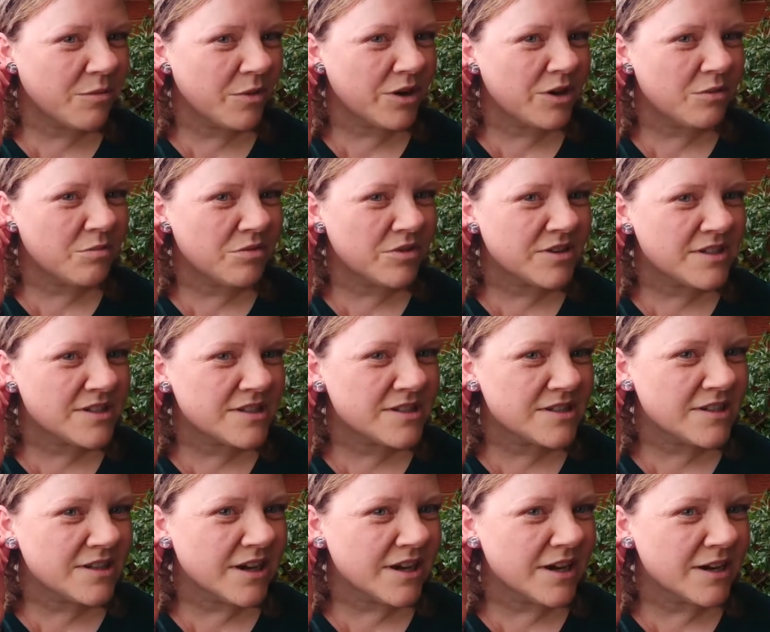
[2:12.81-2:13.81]
when you print
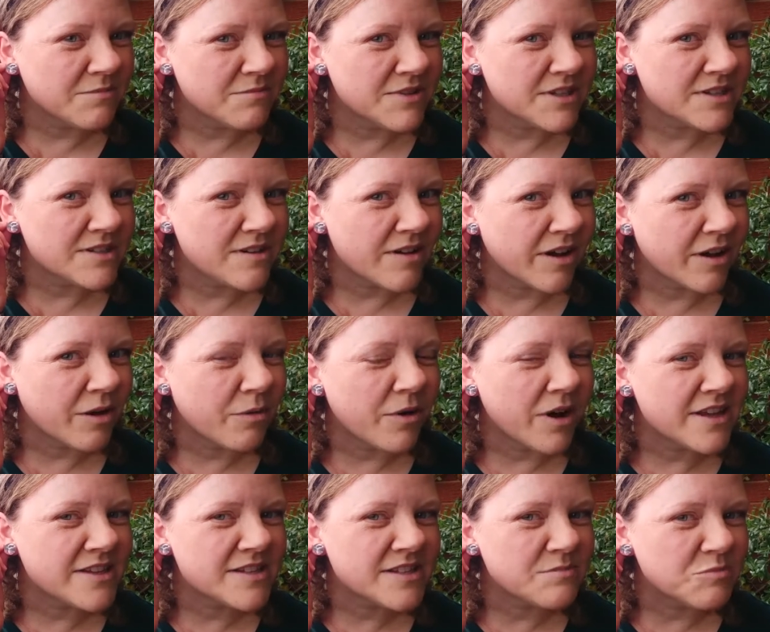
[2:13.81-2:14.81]
um, the design
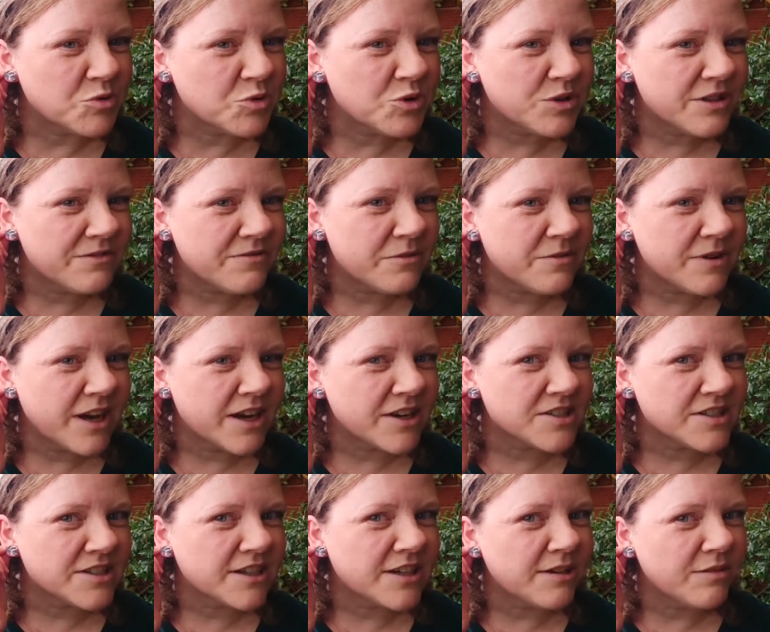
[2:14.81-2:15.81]
quite small, if it would
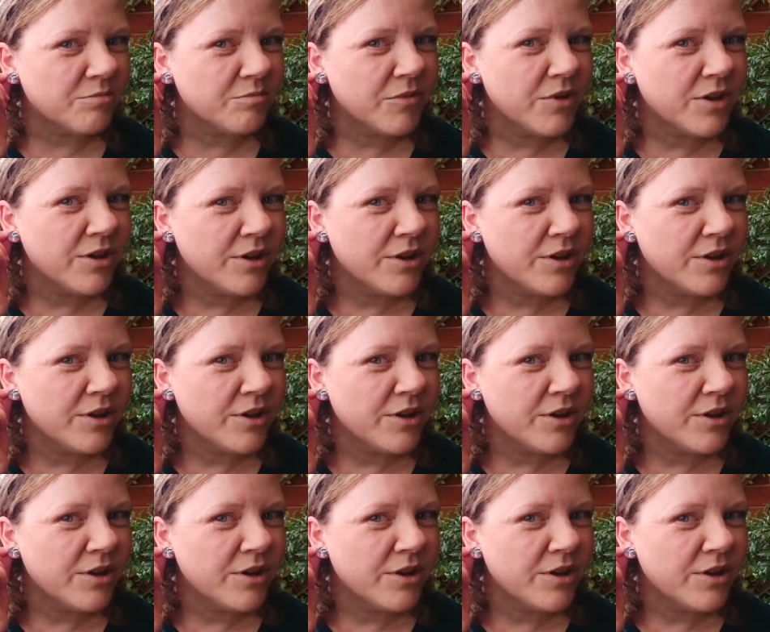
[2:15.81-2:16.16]
actually